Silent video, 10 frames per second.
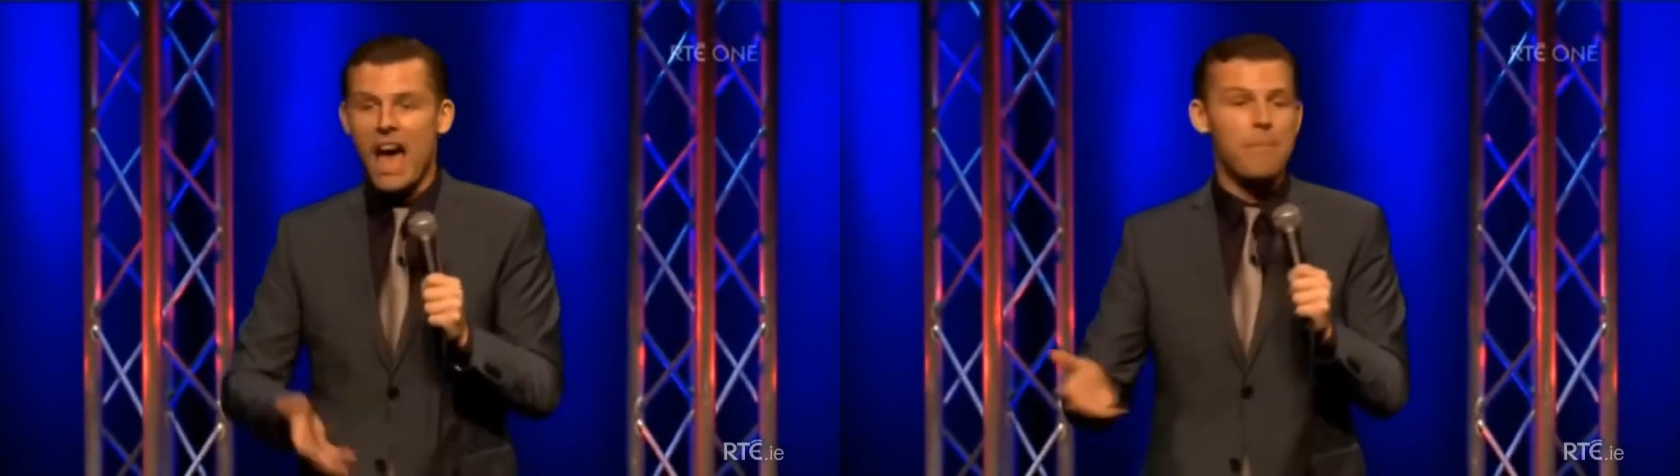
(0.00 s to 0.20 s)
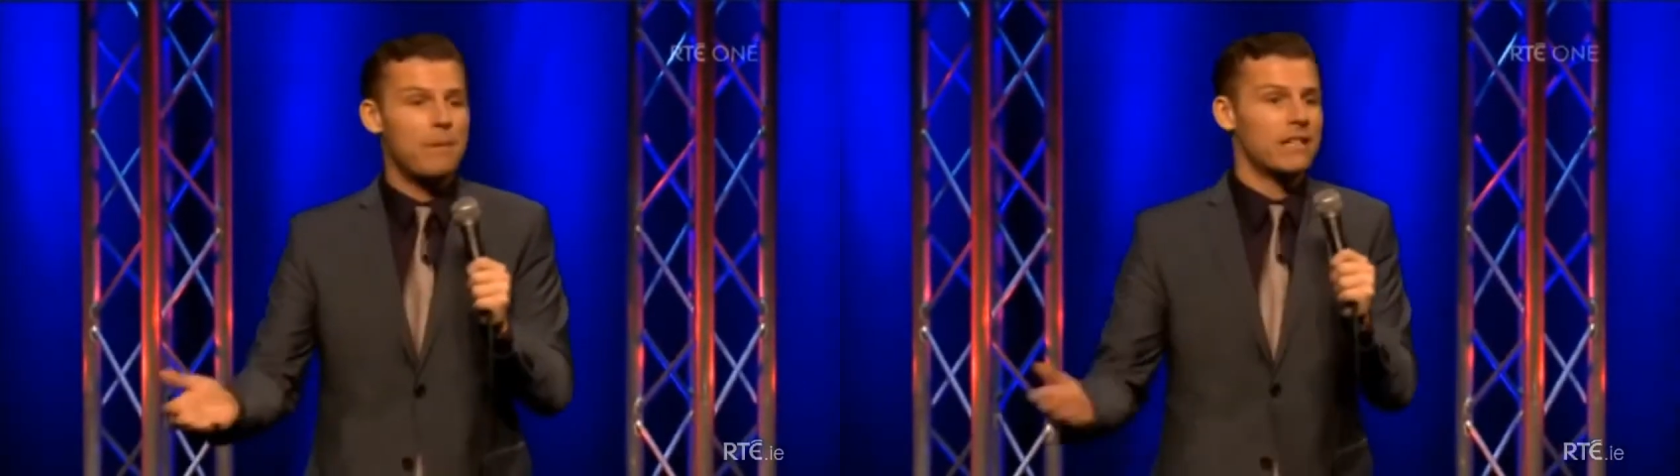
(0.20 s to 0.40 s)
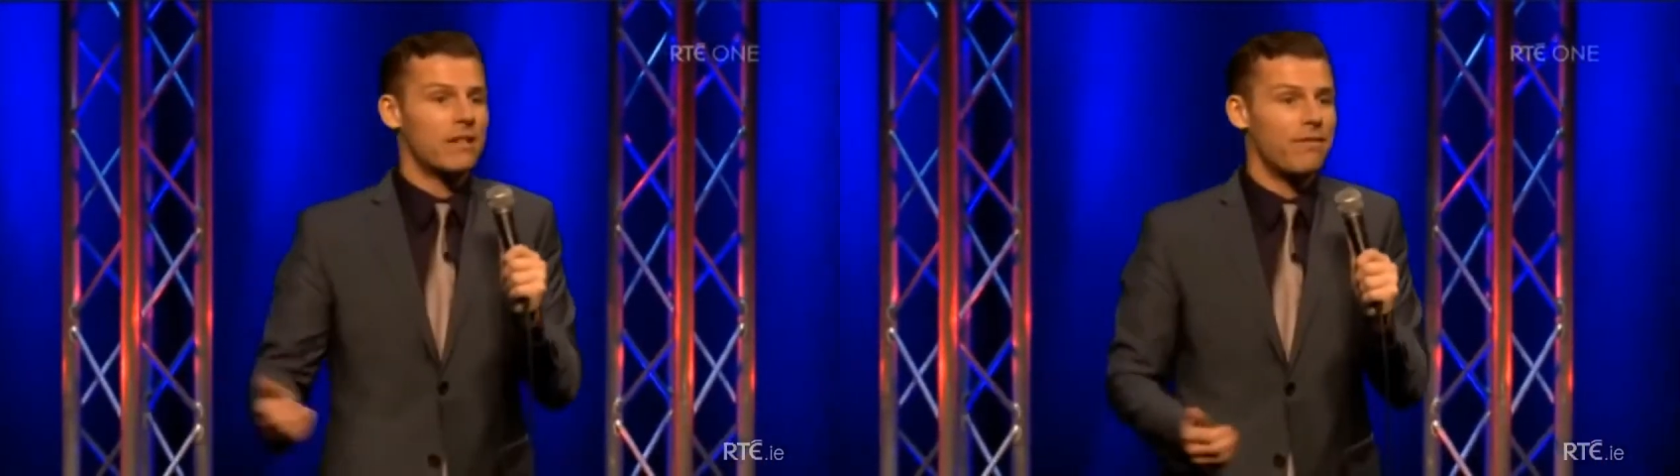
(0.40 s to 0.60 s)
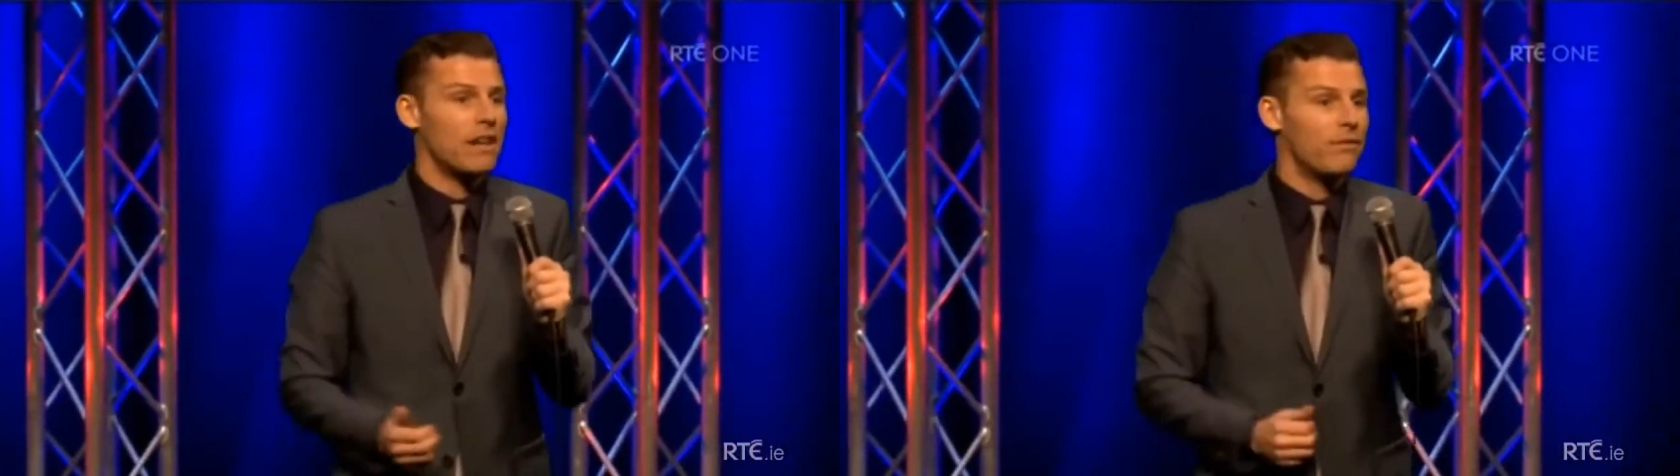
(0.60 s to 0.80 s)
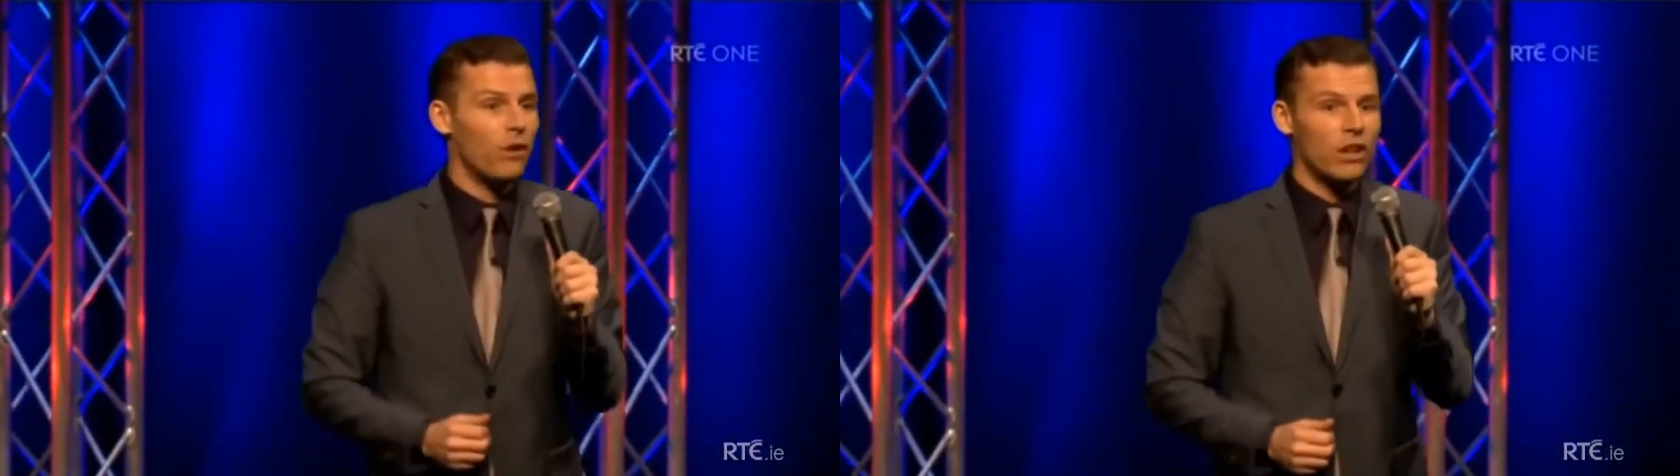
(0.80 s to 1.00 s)
happy as a
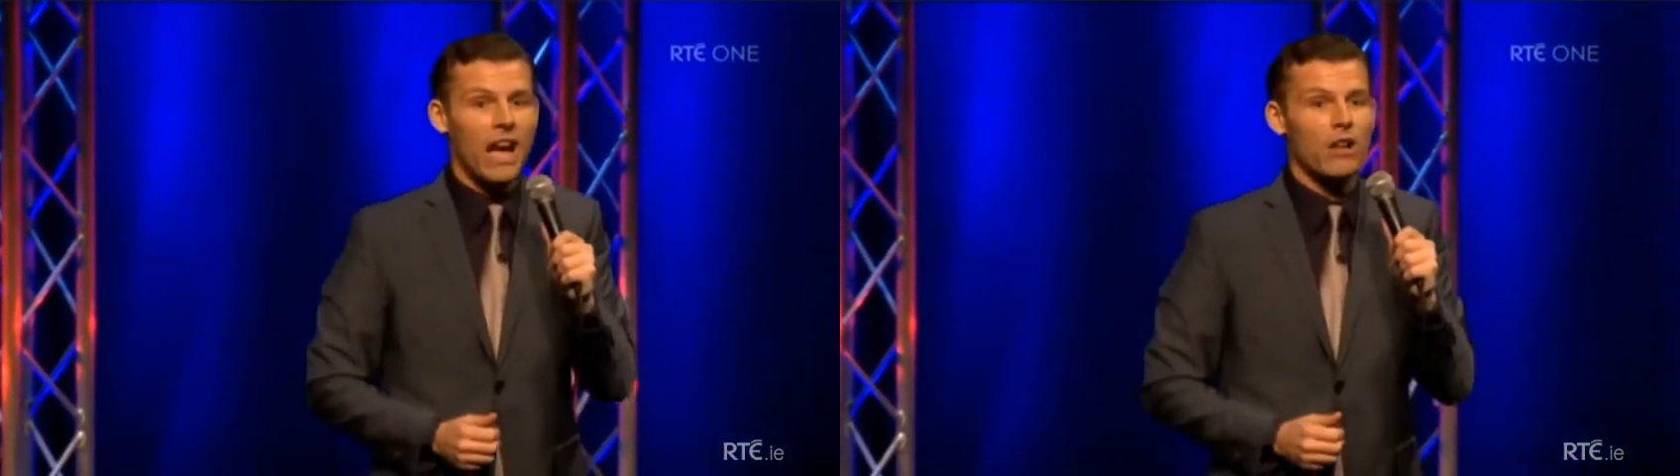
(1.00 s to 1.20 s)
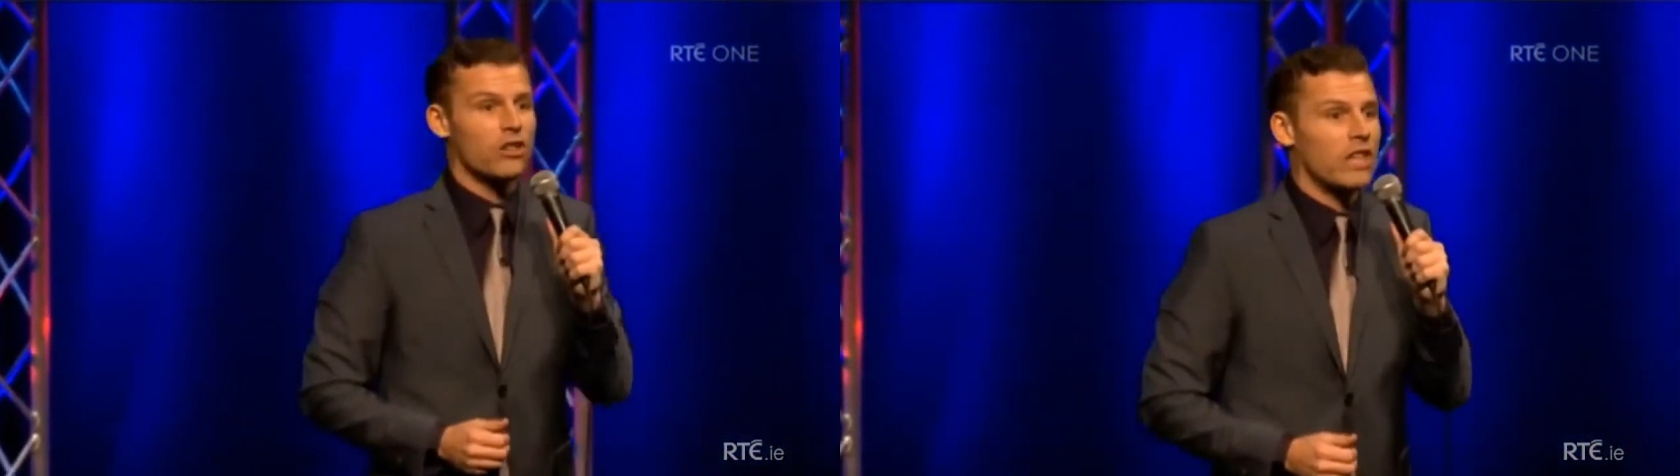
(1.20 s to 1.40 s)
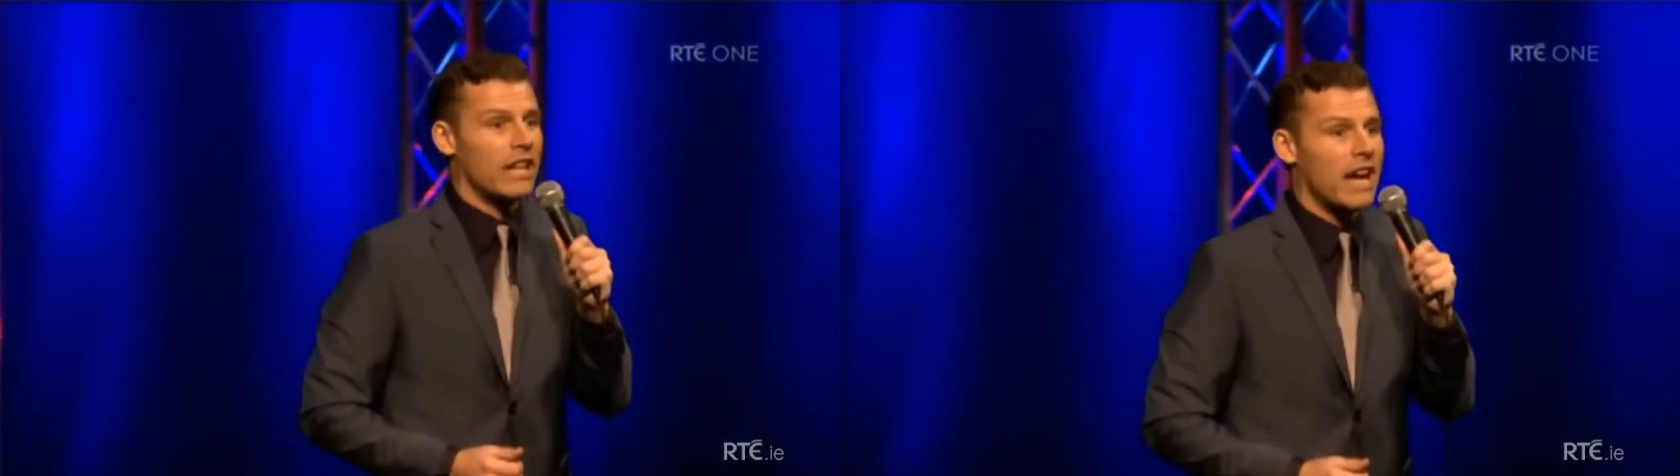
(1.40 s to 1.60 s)
Fianna Fáil councillor in the